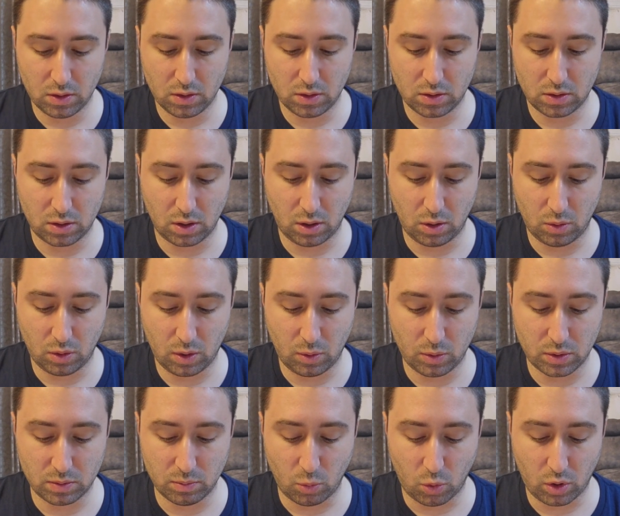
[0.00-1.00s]
So it
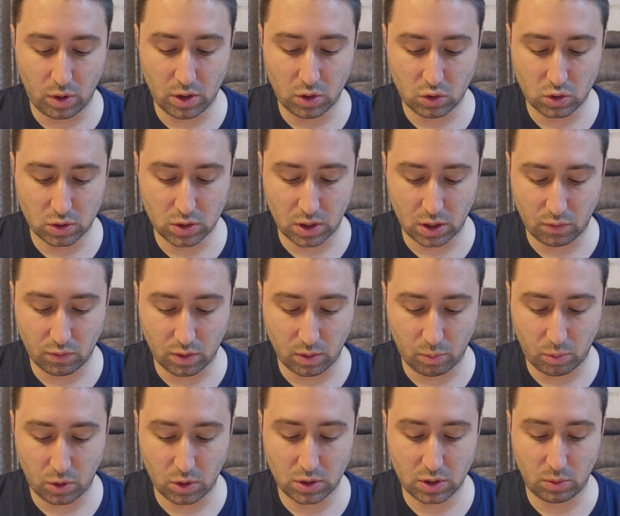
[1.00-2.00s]
was more interesting for the
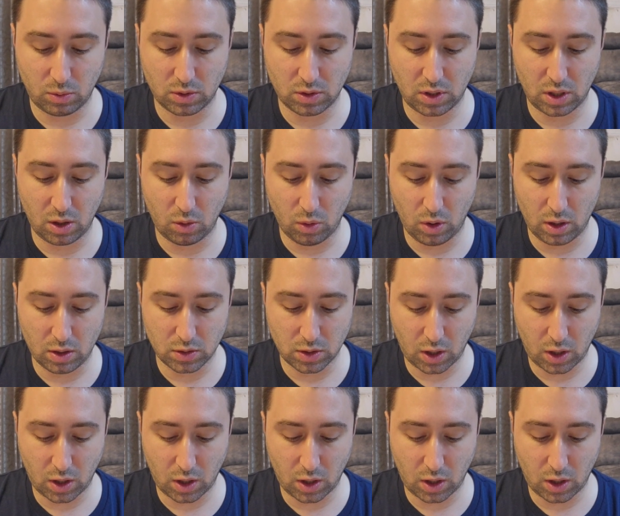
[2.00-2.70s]
person. He would stay alive.